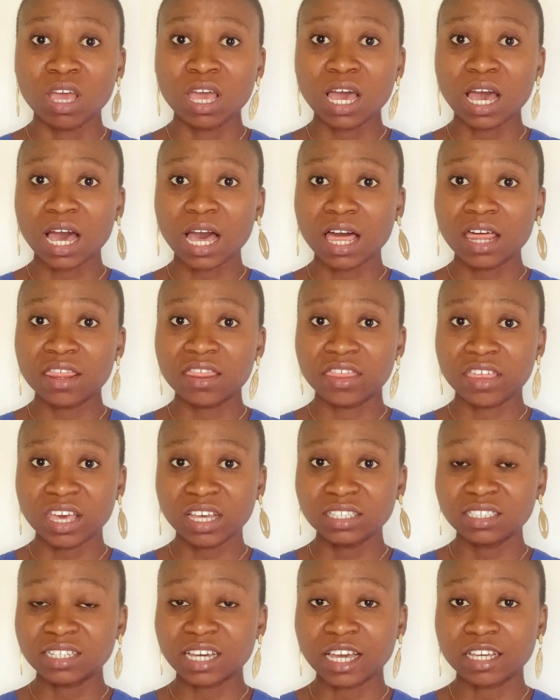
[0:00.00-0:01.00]
And
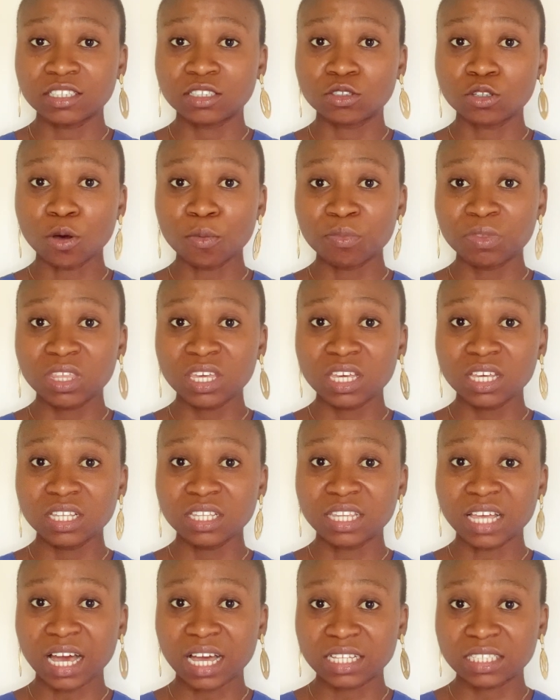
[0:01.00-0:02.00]
then there is something
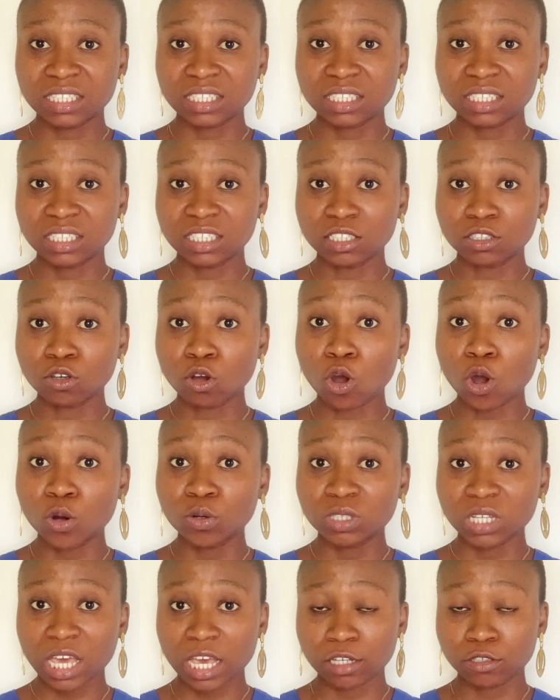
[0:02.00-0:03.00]
that is
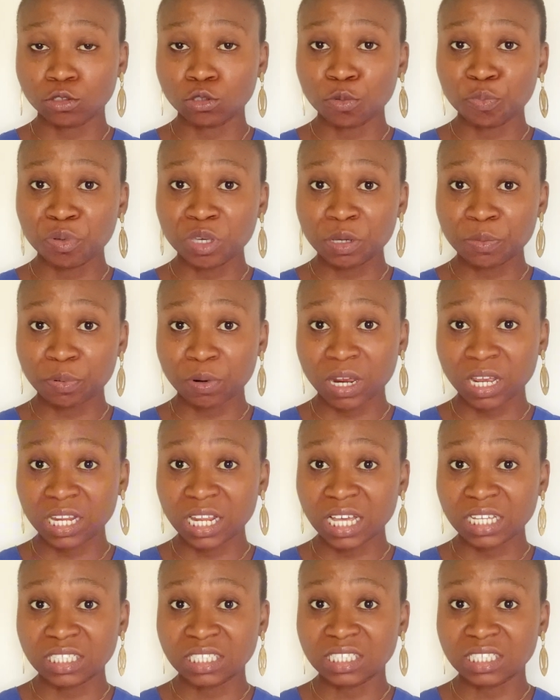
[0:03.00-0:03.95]
called ectopic pregnancy,